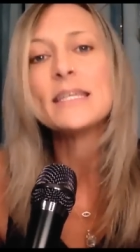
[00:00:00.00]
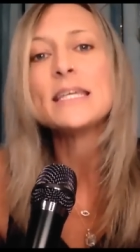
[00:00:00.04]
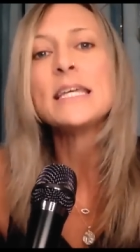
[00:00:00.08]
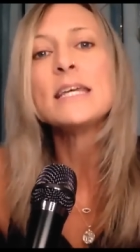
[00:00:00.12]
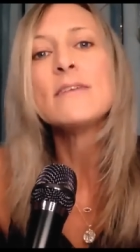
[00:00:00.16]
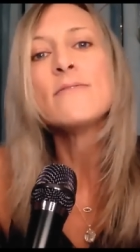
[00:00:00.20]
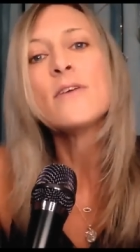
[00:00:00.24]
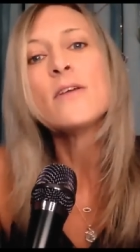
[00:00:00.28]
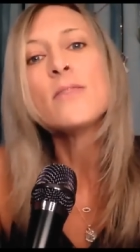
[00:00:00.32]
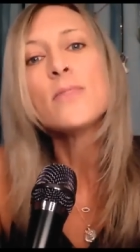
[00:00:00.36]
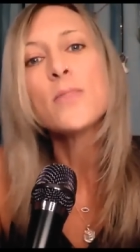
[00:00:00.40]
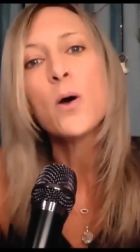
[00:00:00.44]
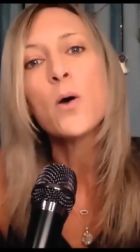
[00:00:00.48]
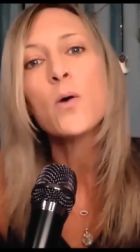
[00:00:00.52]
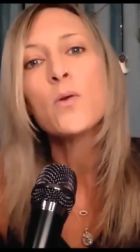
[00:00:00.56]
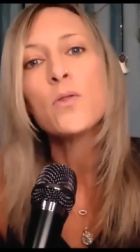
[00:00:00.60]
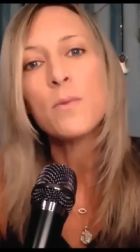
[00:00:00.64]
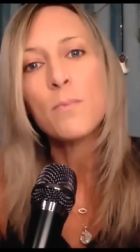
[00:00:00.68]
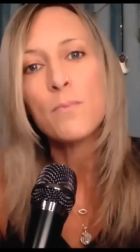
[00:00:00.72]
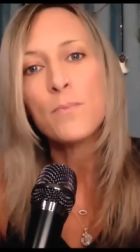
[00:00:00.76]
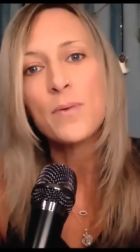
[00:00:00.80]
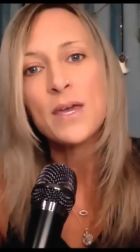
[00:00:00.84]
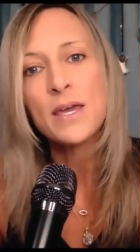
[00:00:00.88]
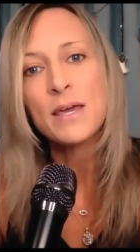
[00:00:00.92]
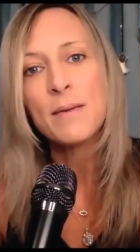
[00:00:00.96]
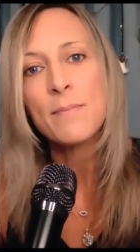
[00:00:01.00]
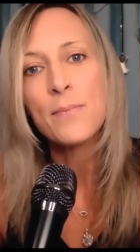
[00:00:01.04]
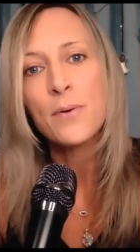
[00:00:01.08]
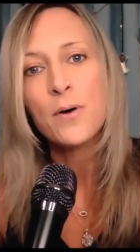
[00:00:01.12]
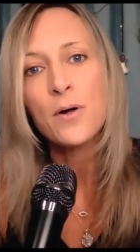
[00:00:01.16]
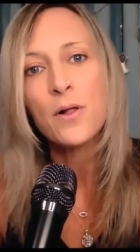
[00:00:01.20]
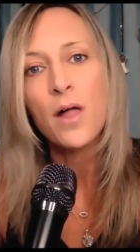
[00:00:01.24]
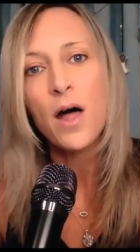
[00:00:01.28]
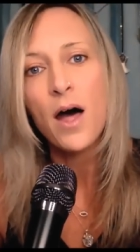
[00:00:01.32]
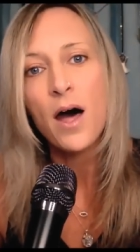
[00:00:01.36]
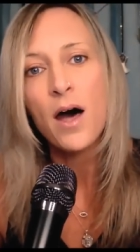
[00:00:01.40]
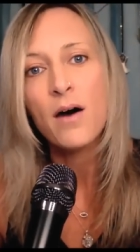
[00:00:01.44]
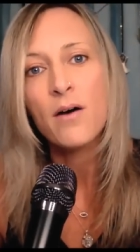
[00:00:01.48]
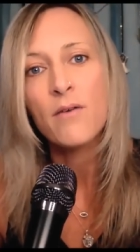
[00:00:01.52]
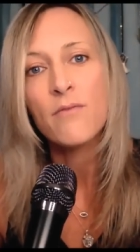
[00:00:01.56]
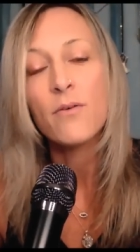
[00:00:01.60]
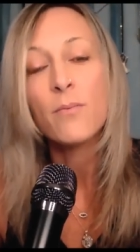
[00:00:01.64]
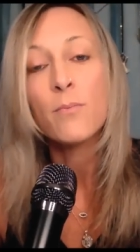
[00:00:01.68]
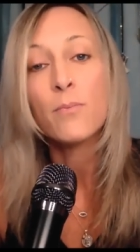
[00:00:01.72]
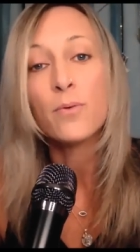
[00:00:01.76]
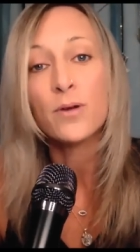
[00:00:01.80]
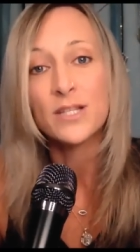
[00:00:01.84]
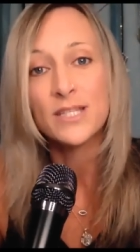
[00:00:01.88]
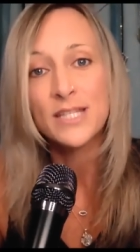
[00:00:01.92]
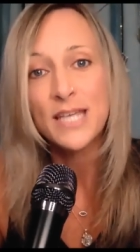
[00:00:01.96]
even though the people of
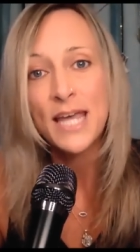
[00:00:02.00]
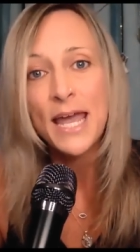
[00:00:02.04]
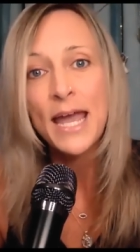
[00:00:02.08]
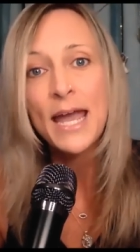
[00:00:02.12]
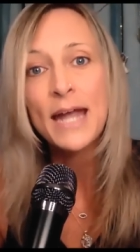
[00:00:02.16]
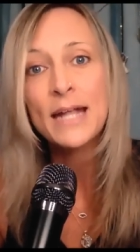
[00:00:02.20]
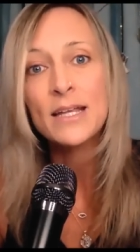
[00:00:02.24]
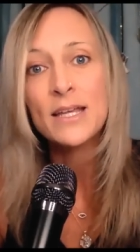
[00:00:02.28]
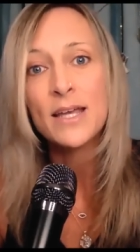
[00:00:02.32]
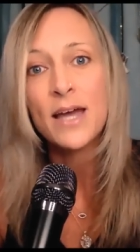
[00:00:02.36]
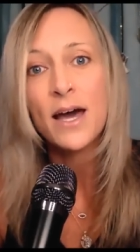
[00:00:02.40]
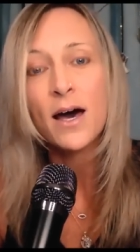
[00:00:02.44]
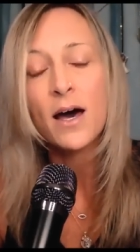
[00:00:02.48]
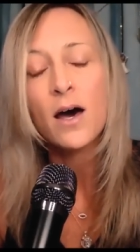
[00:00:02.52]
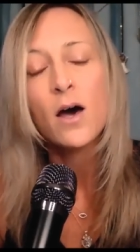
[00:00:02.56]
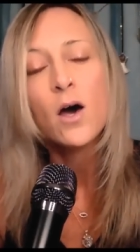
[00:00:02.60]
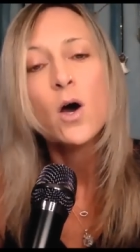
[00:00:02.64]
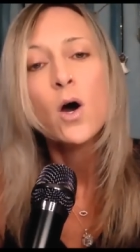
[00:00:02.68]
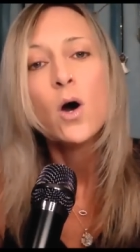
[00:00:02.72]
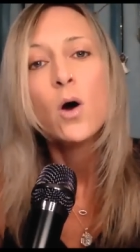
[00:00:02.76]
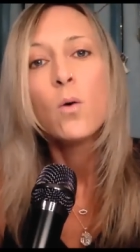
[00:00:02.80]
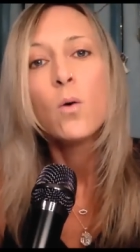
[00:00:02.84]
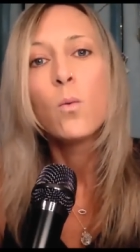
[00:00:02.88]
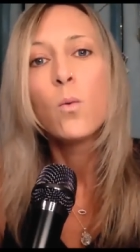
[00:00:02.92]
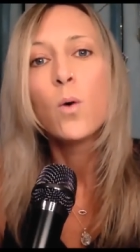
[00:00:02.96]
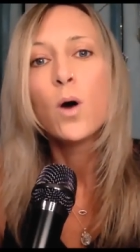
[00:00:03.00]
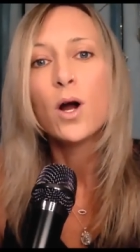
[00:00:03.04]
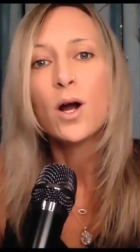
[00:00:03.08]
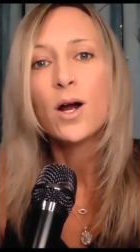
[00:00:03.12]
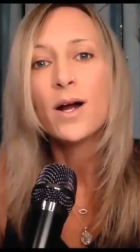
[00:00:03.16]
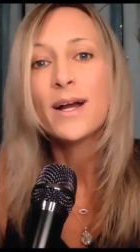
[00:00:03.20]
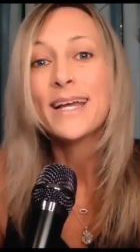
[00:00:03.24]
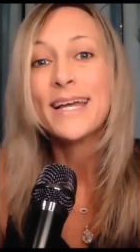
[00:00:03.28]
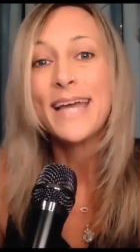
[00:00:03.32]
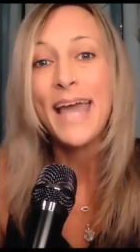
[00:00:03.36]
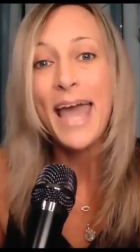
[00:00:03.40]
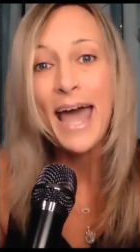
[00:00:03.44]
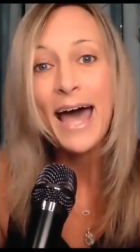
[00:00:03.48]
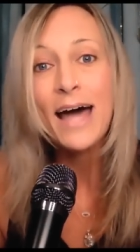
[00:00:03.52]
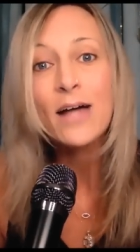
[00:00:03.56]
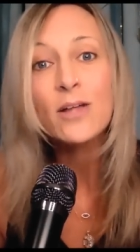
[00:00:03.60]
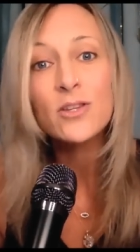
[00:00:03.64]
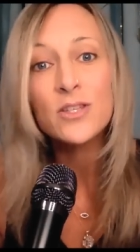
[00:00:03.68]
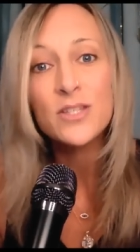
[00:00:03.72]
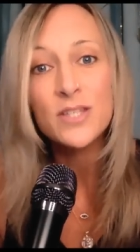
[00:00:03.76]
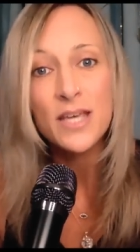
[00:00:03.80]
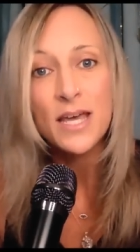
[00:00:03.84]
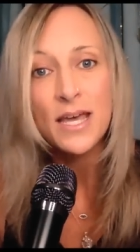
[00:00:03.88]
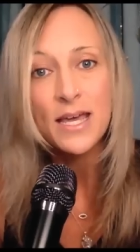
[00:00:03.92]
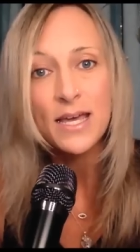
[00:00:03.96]
Britannia were
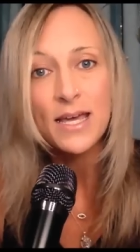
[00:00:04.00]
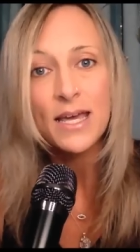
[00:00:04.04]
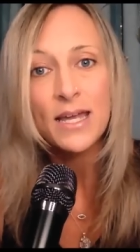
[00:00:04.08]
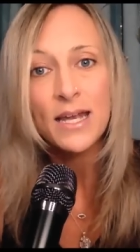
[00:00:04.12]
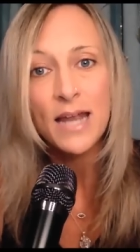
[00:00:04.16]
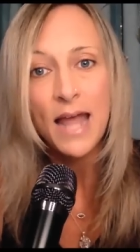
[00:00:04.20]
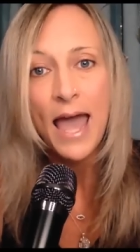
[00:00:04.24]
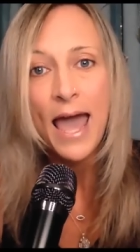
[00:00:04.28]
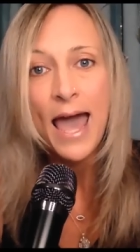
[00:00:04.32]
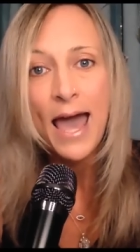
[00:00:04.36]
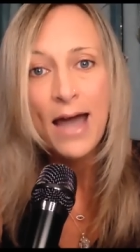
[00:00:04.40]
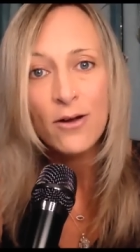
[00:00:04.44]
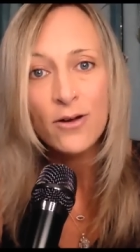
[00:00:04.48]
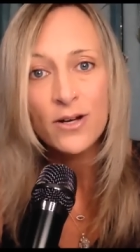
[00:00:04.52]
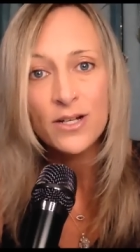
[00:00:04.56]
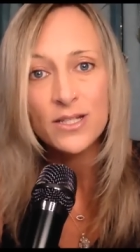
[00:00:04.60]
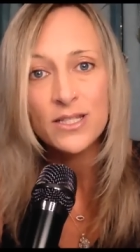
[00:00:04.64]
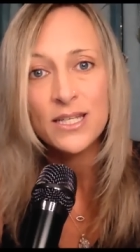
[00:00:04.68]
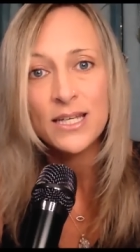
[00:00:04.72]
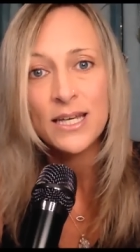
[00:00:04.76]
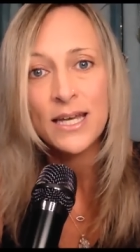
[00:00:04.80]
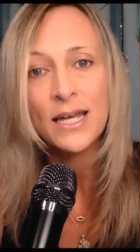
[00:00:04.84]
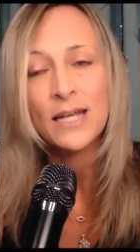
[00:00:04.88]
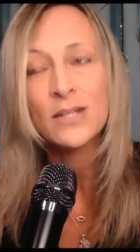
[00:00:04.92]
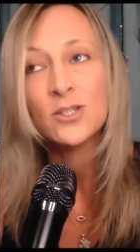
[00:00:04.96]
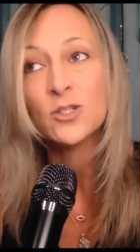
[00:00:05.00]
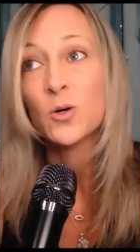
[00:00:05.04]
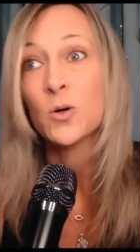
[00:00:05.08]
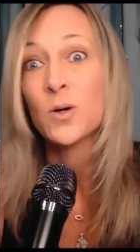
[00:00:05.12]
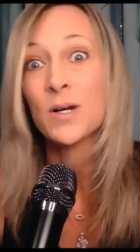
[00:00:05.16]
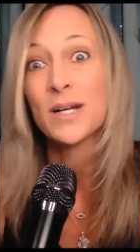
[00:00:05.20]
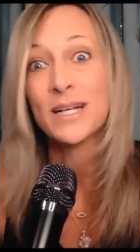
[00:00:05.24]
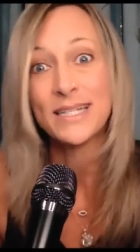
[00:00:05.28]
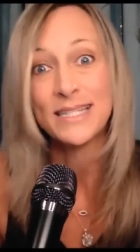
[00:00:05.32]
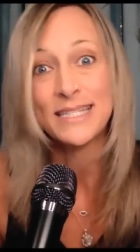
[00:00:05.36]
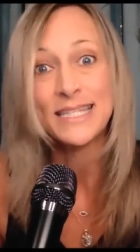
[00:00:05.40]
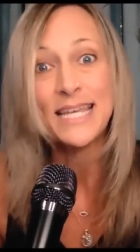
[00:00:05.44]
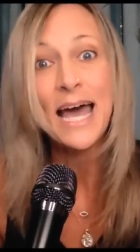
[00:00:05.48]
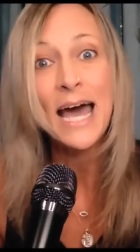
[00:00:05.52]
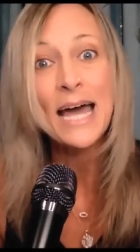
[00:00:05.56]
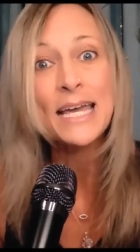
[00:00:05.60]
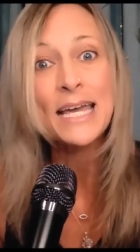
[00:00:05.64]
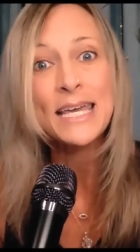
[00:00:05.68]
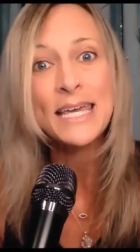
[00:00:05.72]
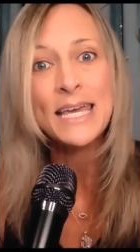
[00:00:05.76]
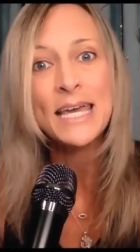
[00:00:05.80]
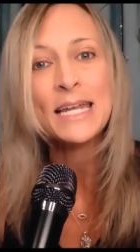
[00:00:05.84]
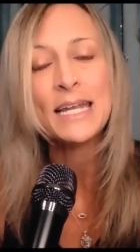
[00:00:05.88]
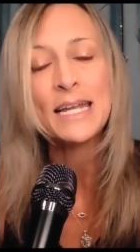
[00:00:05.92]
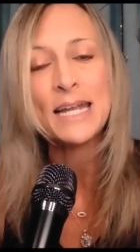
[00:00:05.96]
Celtic in heritage or
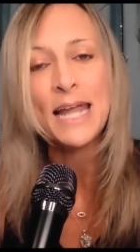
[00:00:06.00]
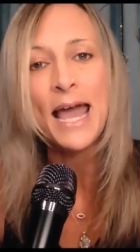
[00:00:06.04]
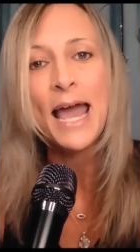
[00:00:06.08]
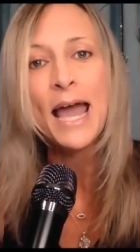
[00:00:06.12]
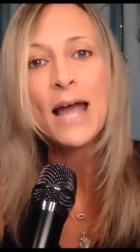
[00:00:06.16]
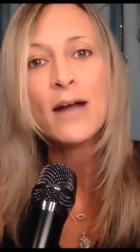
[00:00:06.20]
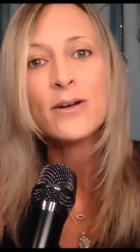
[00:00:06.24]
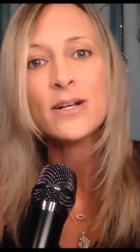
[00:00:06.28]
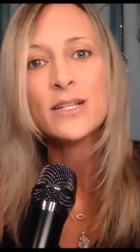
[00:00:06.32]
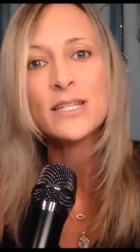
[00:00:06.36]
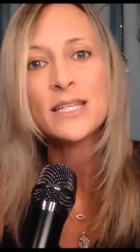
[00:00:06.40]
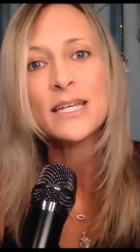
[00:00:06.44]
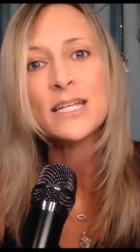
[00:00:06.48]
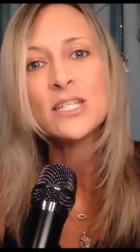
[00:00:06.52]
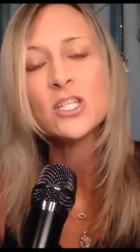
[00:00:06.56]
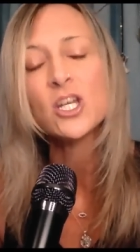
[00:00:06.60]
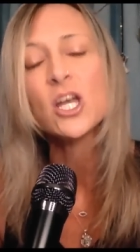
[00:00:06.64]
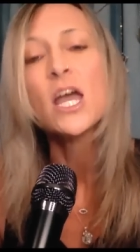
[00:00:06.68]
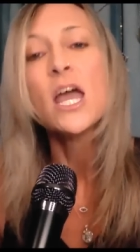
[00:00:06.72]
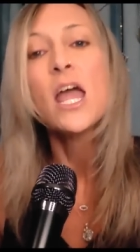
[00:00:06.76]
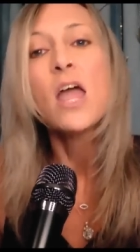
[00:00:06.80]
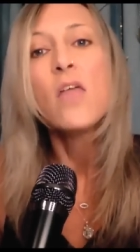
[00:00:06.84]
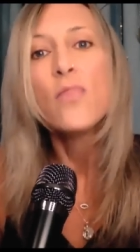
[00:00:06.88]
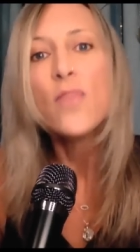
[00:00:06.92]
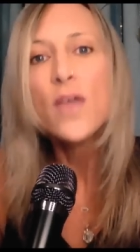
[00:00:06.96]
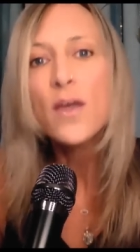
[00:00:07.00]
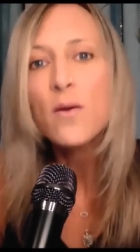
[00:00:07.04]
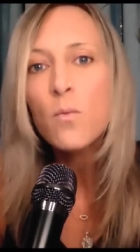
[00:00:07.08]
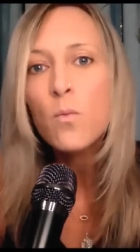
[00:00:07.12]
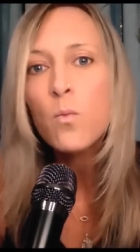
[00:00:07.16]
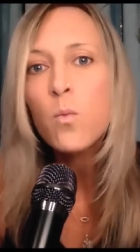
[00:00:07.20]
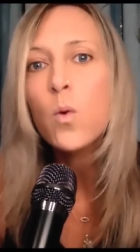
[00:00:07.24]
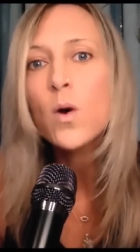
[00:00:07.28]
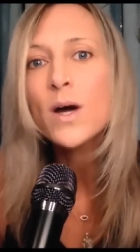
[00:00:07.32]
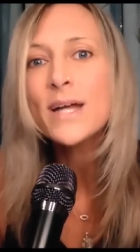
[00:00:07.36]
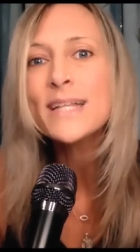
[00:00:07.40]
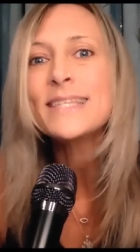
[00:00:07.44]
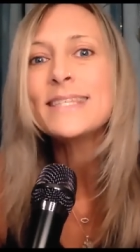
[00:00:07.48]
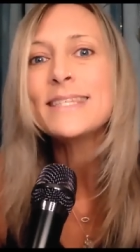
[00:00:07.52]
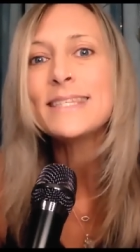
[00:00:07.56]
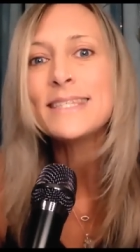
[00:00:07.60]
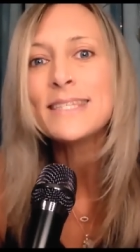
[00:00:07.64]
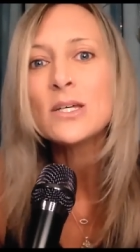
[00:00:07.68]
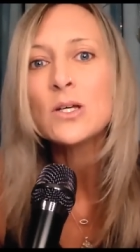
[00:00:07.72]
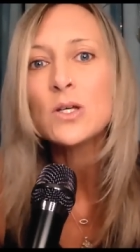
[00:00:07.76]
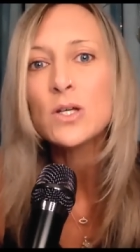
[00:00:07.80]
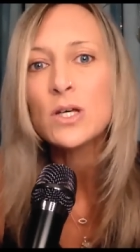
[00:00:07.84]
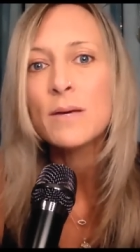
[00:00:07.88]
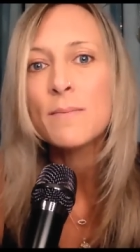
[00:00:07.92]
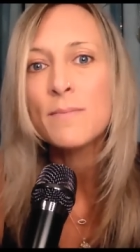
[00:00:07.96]
Kentuckian in heritage, they would
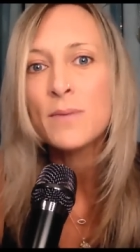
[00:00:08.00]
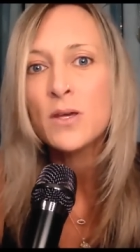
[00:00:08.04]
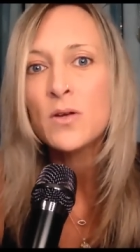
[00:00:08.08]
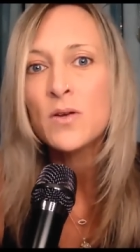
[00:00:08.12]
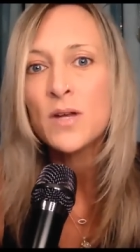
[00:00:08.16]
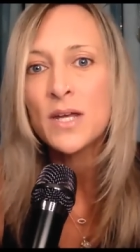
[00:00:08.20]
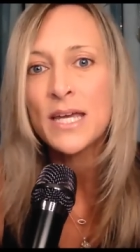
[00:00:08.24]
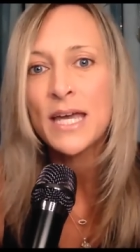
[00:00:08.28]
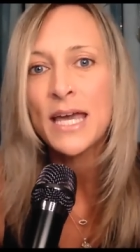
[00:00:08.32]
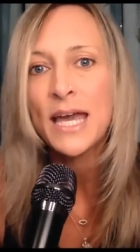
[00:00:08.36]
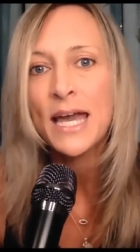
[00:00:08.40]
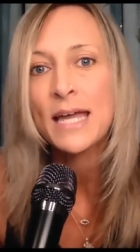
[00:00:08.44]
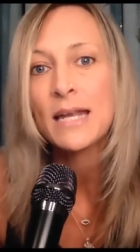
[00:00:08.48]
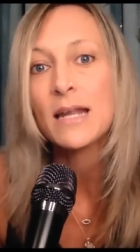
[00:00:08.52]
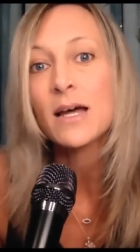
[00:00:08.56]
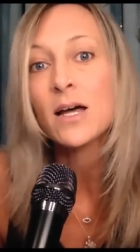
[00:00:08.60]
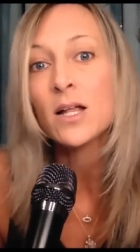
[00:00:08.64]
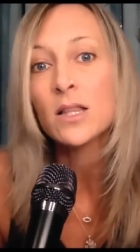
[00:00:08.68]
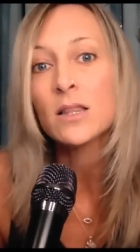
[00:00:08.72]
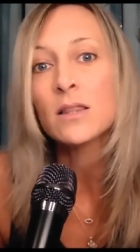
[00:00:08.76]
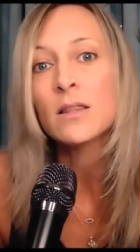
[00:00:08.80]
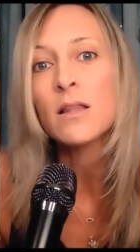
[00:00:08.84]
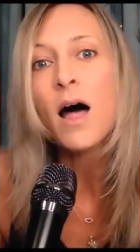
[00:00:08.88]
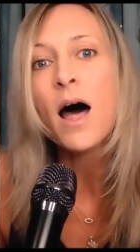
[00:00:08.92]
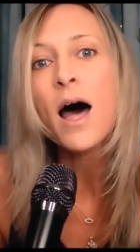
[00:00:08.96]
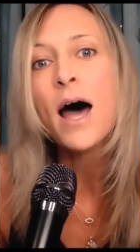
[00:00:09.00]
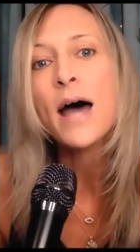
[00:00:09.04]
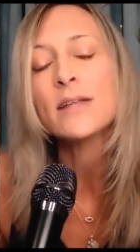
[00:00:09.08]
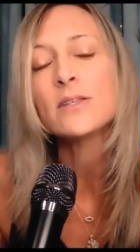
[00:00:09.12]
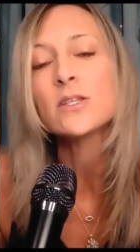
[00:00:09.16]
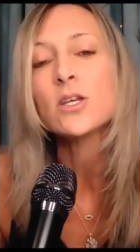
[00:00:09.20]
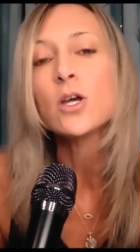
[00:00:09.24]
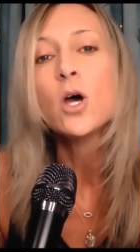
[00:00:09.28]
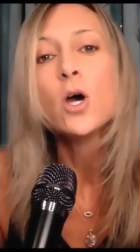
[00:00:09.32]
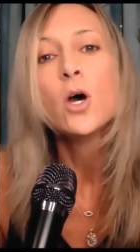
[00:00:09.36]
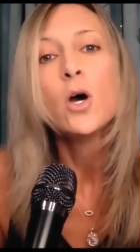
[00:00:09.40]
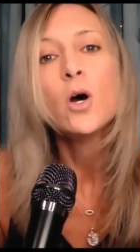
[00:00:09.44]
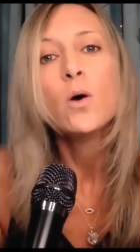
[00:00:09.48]
still communicate a lot